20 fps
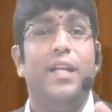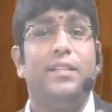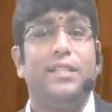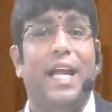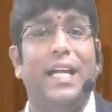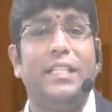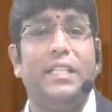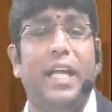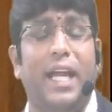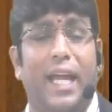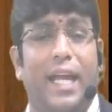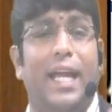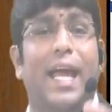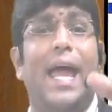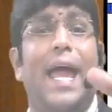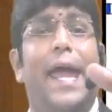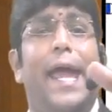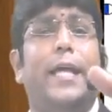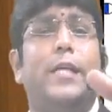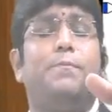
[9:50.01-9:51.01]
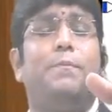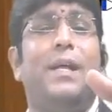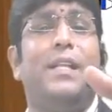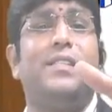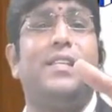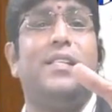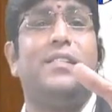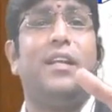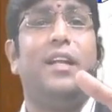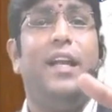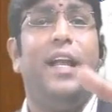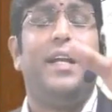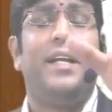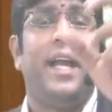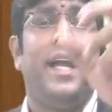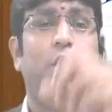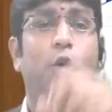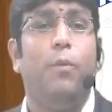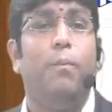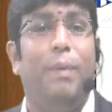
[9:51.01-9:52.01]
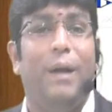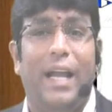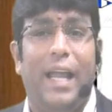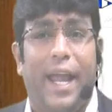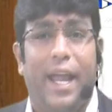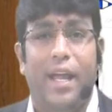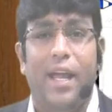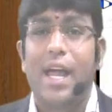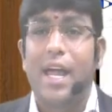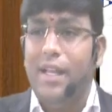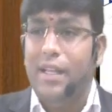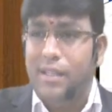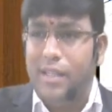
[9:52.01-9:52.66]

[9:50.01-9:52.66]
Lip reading: 30 expenses related to building,